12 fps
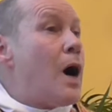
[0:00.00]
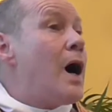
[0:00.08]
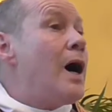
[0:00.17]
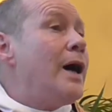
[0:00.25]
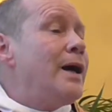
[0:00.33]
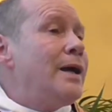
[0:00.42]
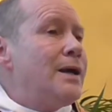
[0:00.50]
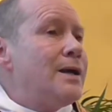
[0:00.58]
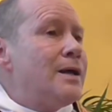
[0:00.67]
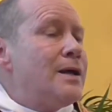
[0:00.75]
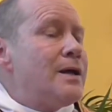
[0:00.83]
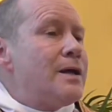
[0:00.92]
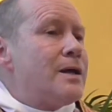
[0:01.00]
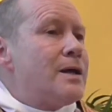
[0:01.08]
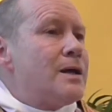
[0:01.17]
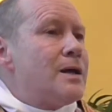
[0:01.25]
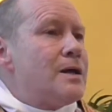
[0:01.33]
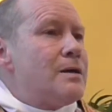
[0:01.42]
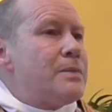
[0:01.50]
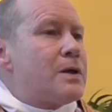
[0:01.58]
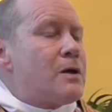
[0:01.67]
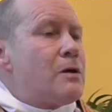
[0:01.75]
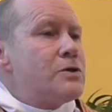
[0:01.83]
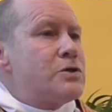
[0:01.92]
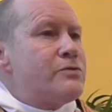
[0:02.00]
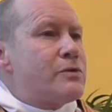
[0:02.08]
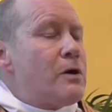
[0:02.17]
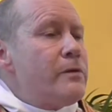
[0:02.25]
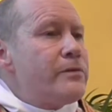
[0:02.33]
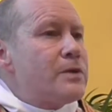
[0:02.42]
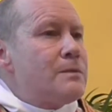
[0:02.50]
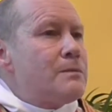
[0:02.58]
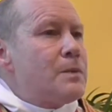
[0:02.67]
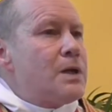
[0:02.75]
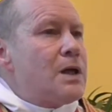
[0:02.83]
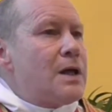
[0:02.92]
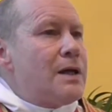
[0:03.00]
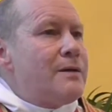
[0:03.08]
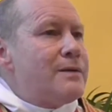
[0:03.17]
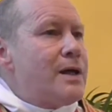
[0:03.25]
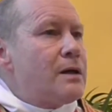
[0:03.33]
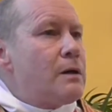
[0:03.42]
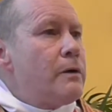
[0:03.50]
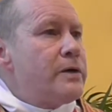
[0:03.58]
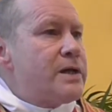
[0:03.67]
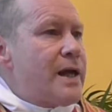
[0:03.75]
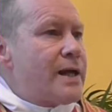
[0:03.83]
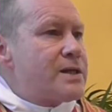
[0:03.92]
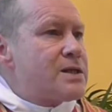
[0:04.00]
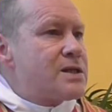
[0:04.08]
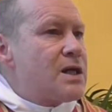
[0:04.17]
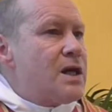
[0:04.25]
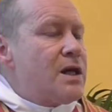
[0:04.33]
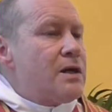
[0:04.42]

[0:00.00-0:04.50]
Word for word: Why? Because you've got them in their context.